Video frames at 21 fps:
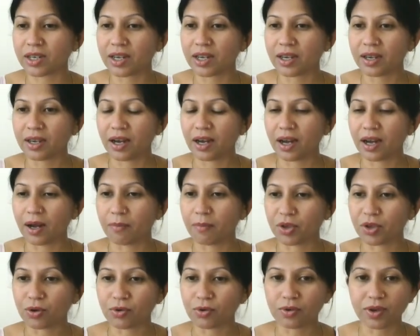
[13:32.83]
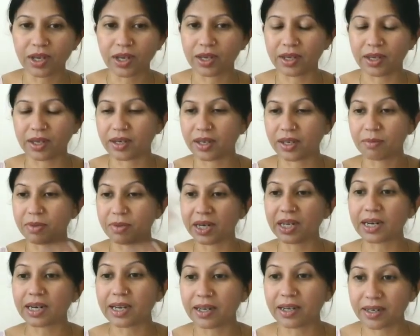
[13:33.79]
it
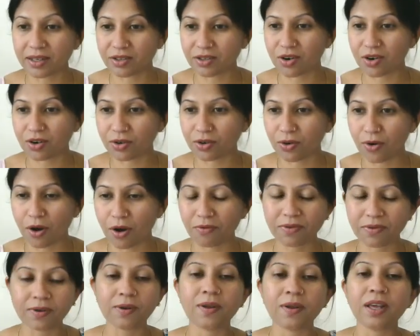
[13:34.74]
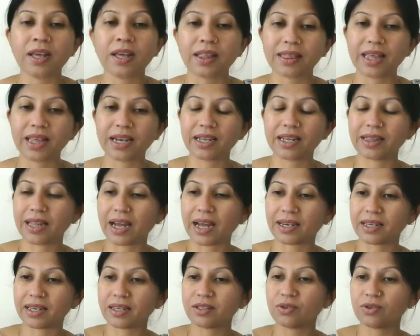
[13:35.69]
immediately does not go off, then in
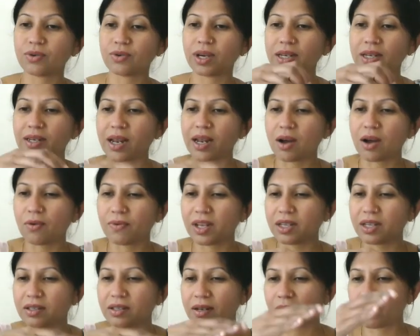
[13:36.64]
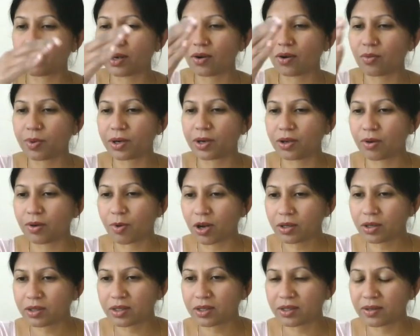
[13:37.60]
that case you can now very slowly open your
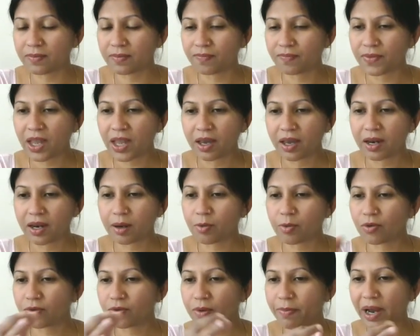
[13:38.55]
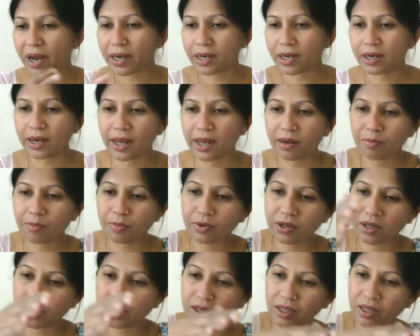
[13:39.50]
box, remove the pattern, and put
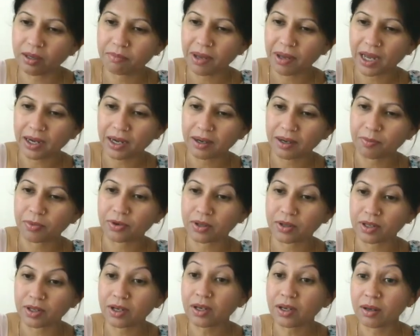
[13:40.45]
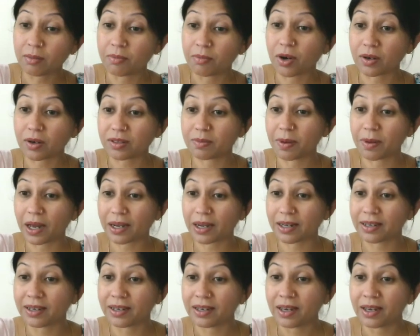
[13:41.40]
the thing back, put the box back.
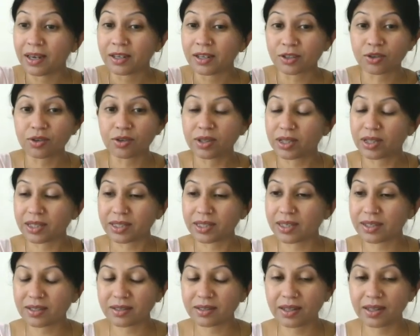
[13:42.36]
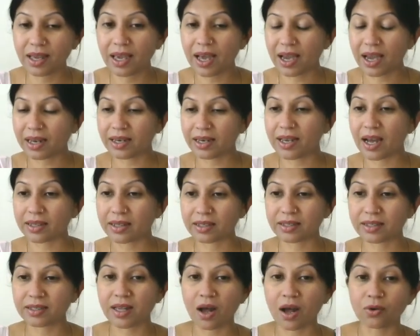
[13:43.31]
So this is the idea.
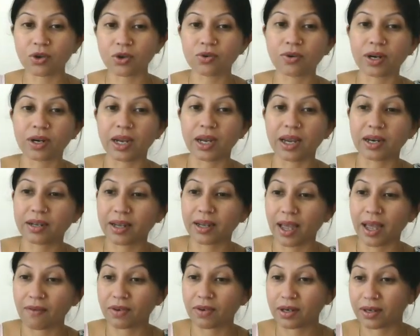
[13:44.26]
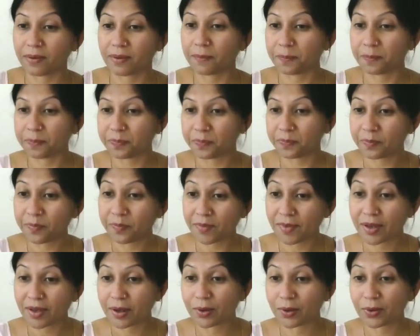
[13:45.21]
This is how you create a cavity.
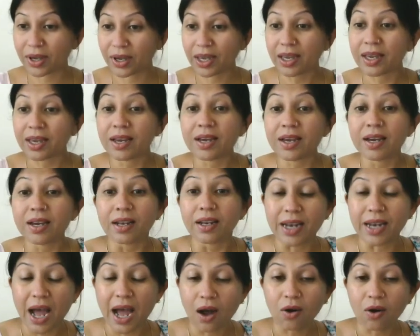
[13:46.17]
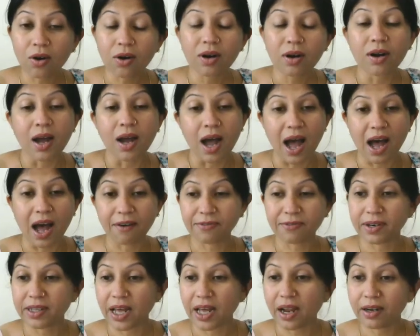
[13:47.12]
Okay. Now
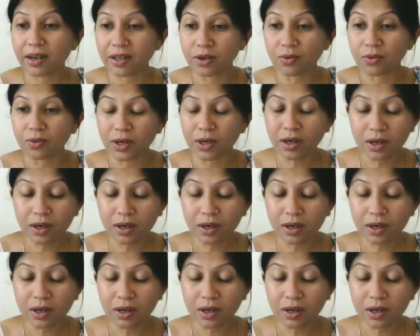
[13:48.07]
after that you will